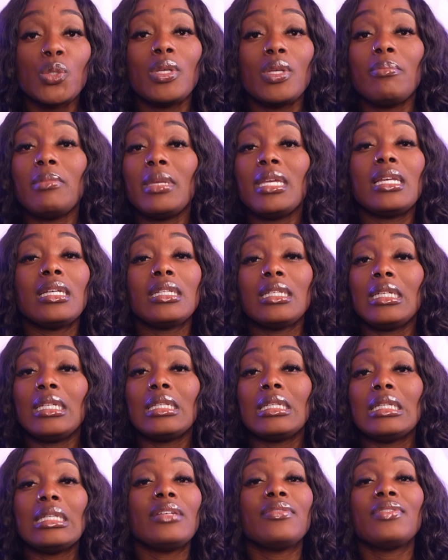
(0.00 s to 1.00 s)
immediately
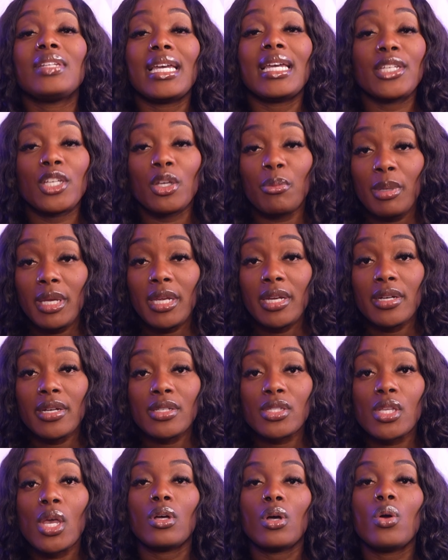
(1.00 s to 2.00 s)
live like your
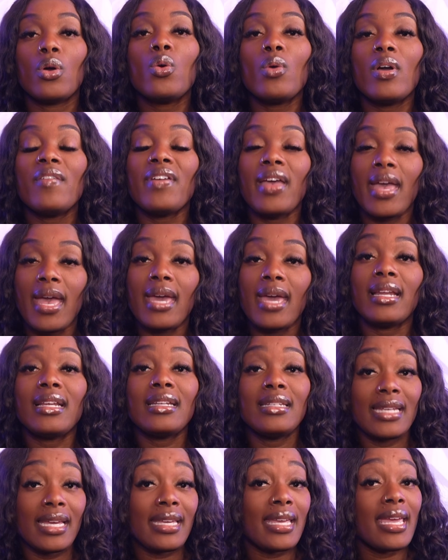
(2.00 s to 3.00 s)
peers who have had a
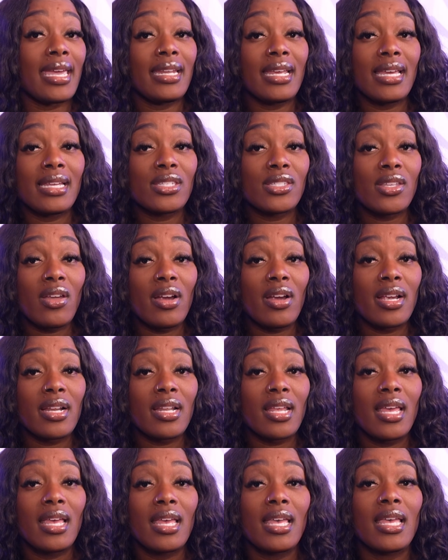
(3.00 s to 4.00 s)
decade head start.
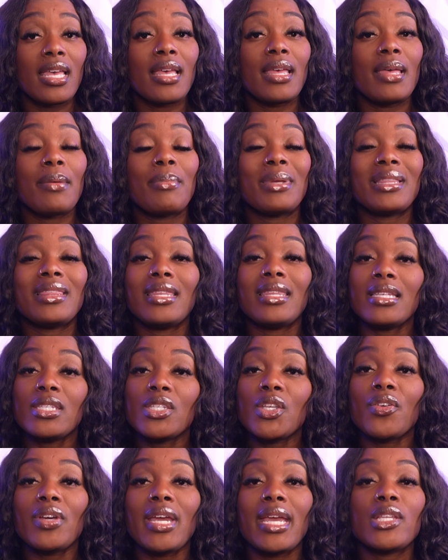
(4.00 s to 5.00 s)
But this
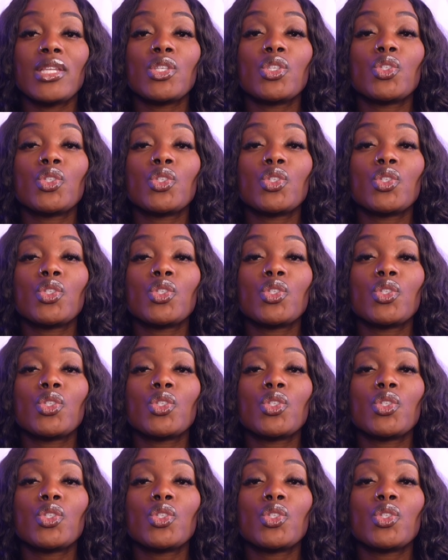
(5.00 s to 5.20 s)
creates